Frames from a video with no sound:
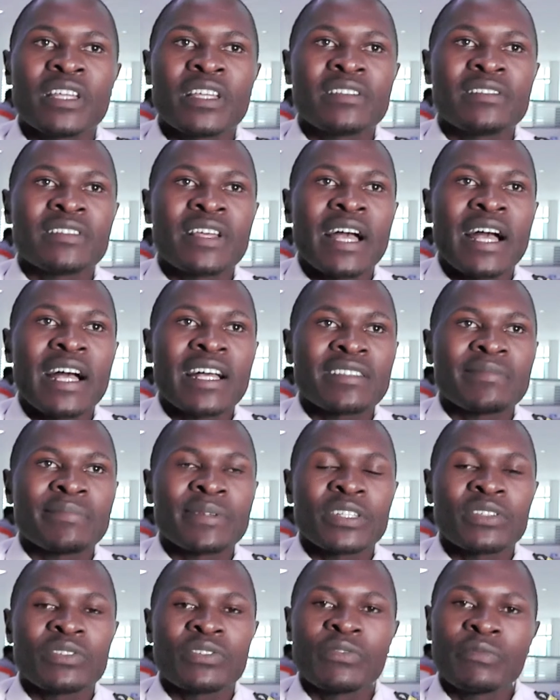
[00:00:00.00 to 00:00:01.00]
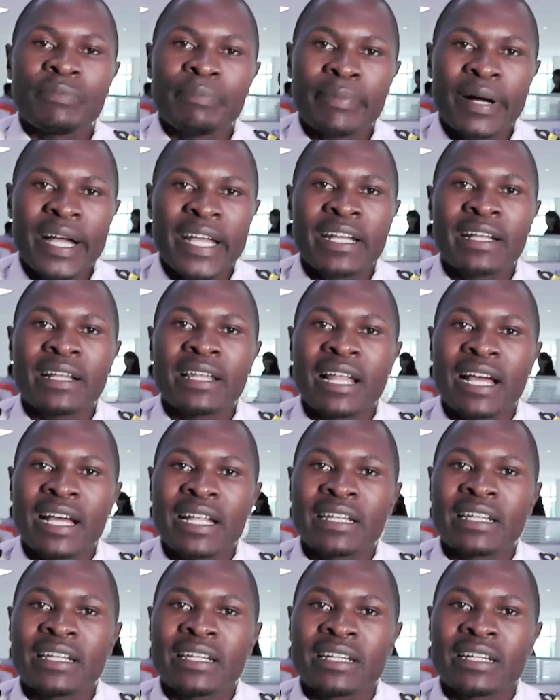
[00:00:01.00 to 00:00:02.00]
the aspect of buying
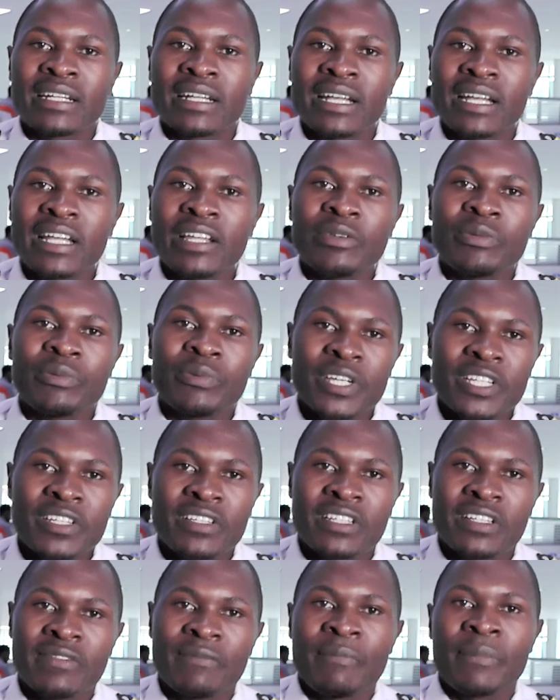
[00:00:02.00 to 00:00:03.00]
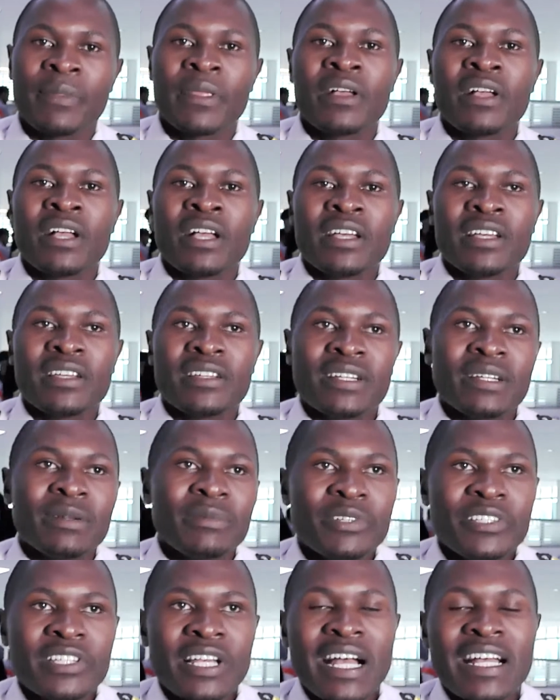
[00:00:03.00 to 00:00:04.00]
land and waiting,
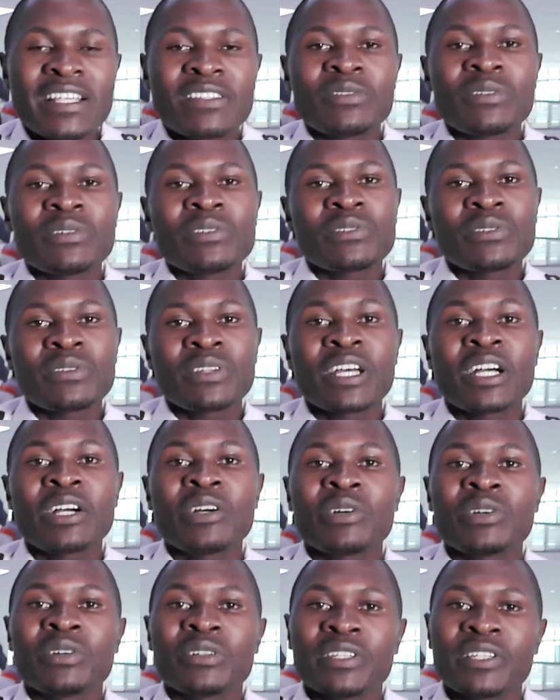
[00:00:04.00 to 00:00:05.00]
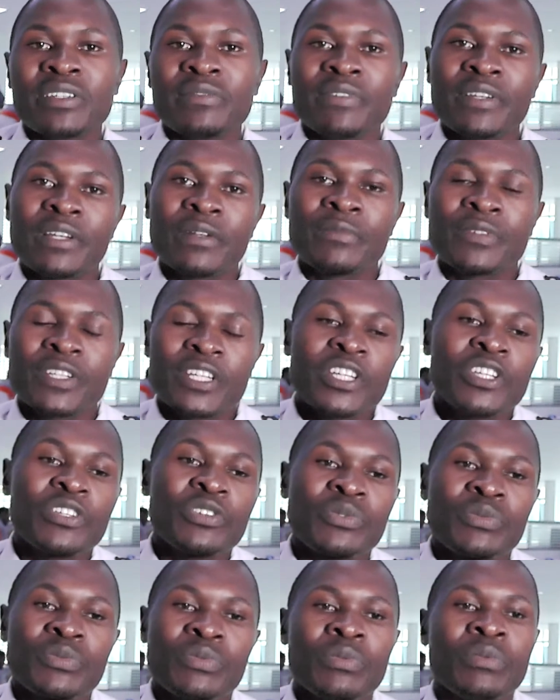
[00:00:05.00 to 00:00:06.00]
which has also now developed
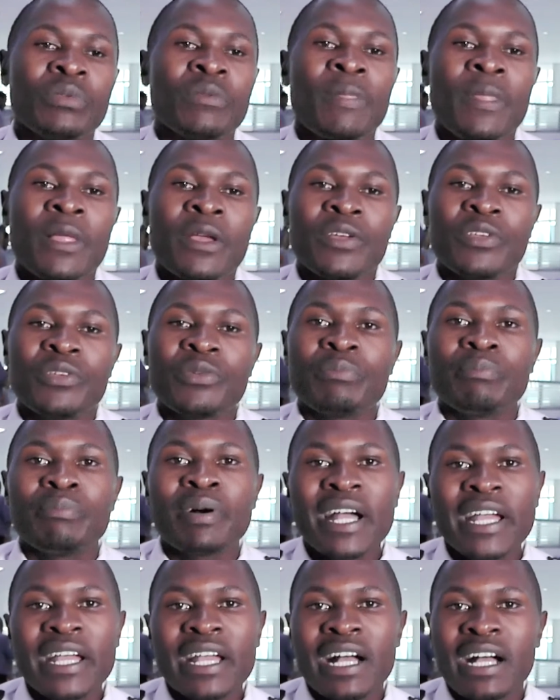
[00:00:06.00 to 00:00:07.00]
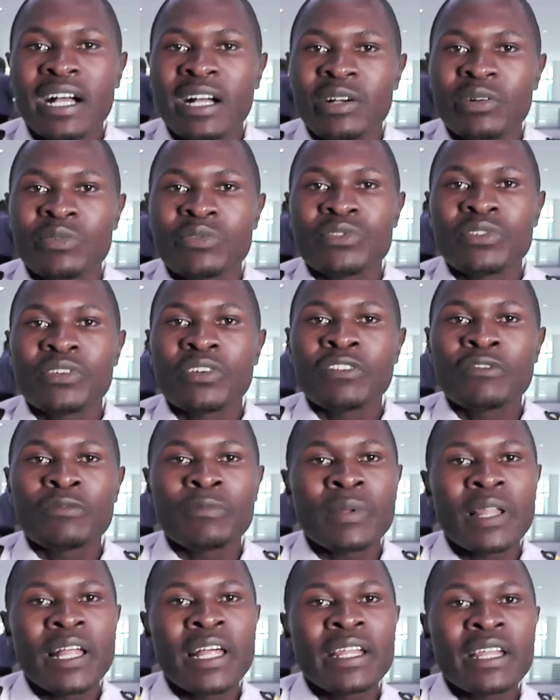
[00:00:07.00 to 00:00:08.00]
into you buy a house off
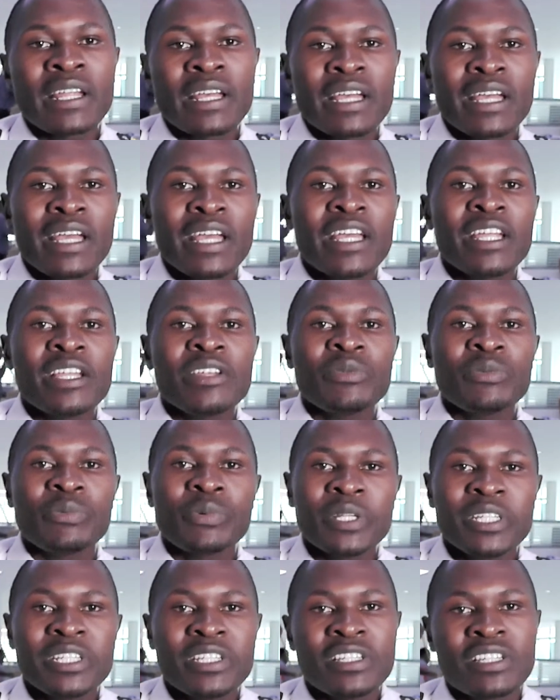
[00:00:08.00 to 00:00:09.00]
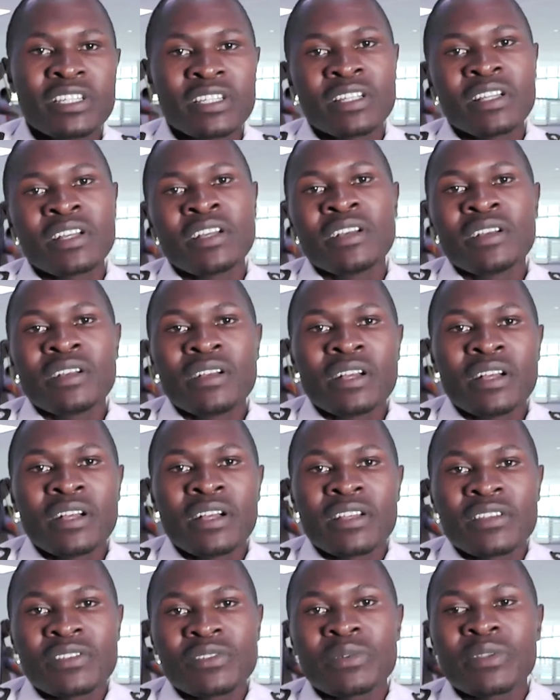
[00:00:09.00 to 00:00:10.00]
plan and wait,
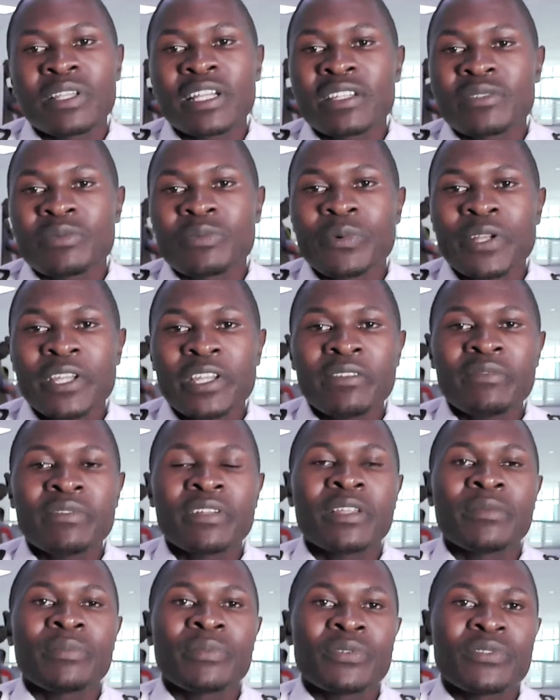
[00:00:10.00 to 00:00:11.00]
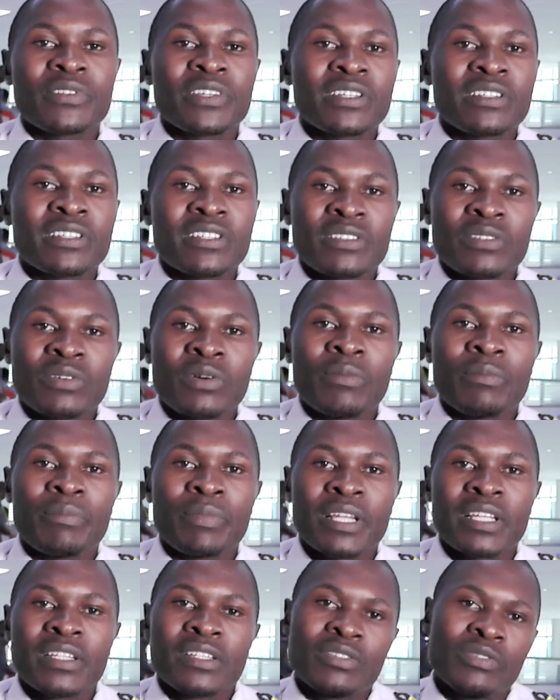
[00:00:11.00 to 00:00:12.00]
so that whenever the project is
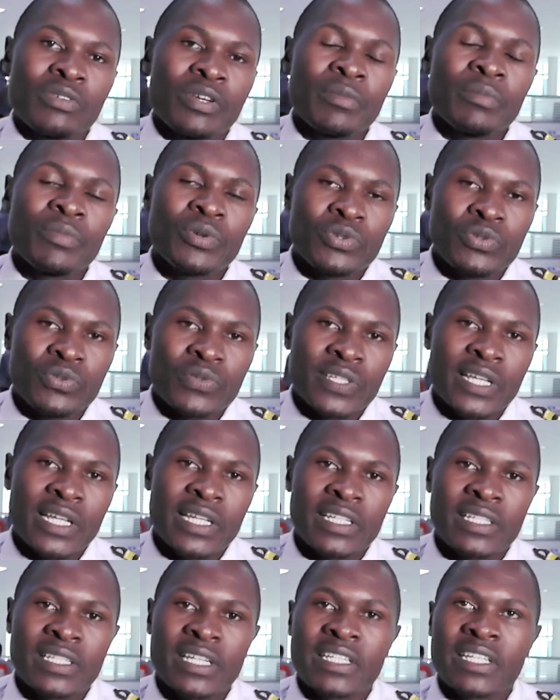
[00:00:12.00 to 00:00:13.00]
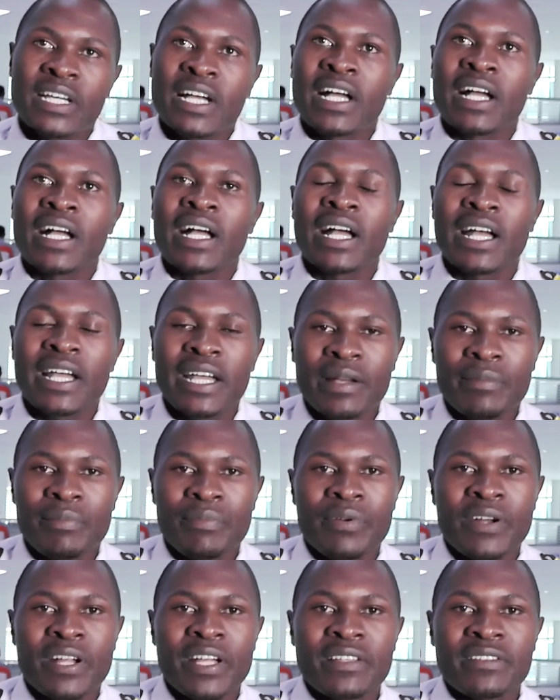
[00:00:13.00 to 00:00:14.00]
complete, you're able to sell it at a higher
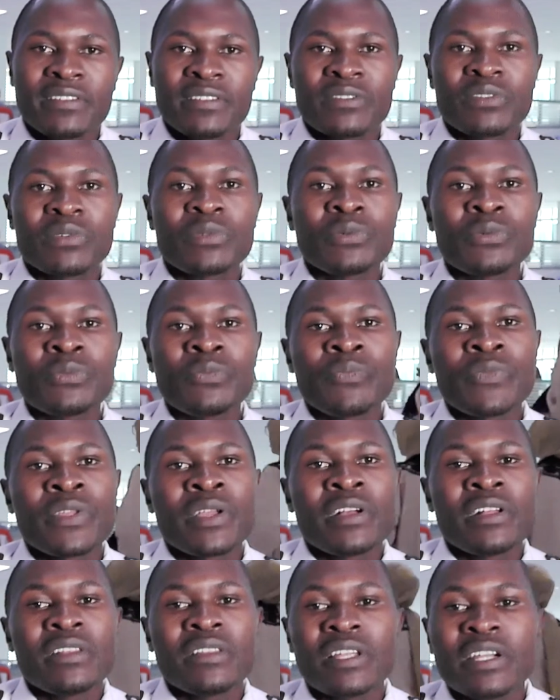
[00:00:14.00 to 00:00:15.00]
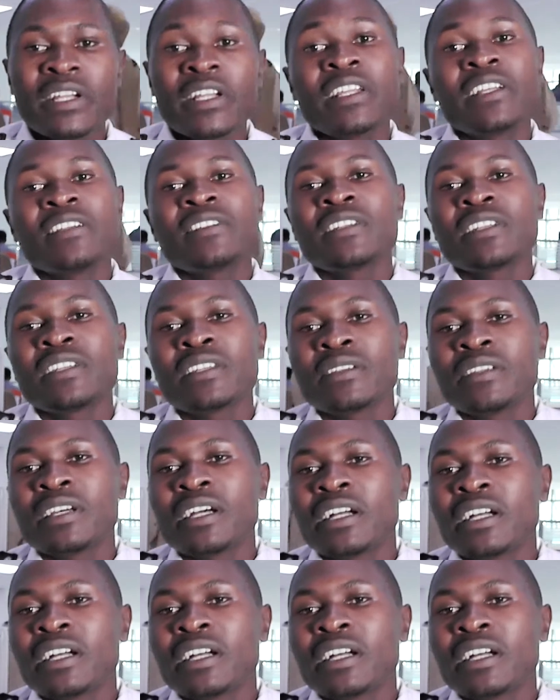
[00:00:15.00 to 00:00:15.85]
price. So the real estate